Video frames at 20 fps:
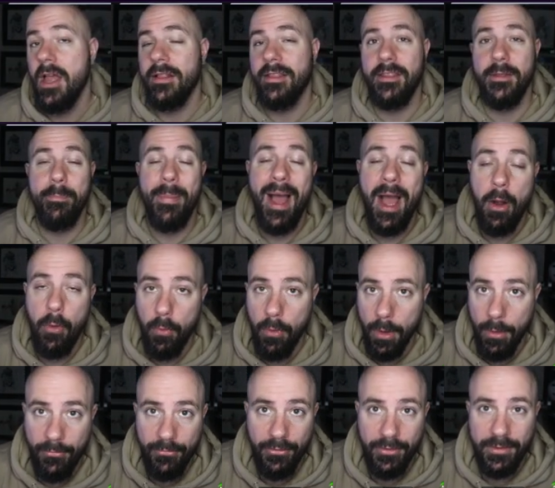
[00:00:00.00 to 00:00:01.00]
the power
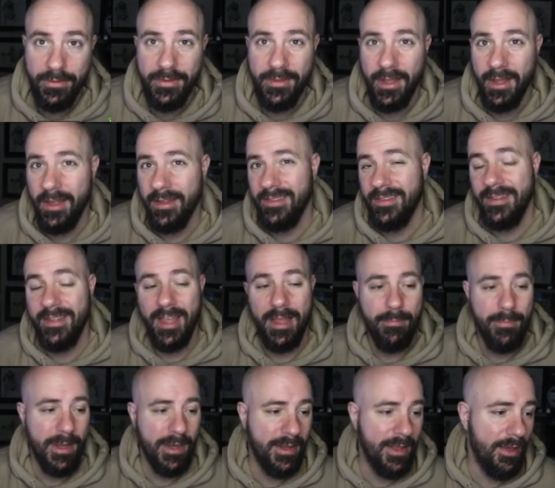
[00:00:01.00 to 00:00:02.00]
up for uh, DK
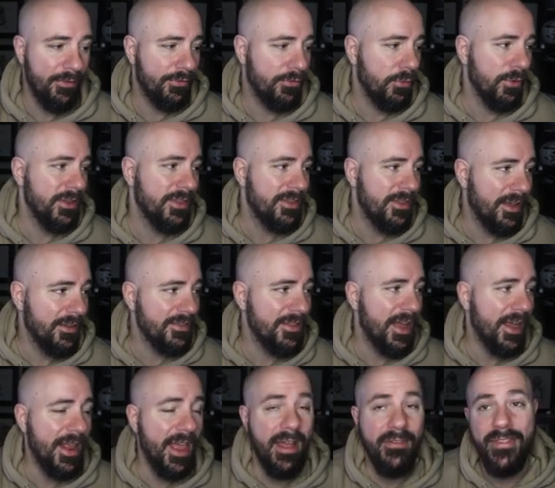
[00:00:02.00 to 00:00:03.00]
Metcalf, so he does
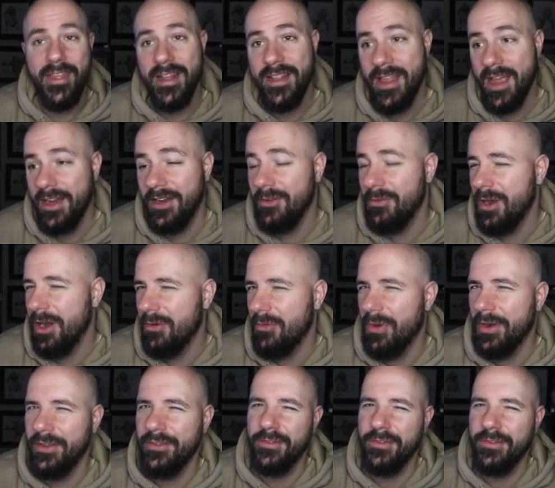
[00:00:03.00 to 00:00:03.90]
not have that 90 route running,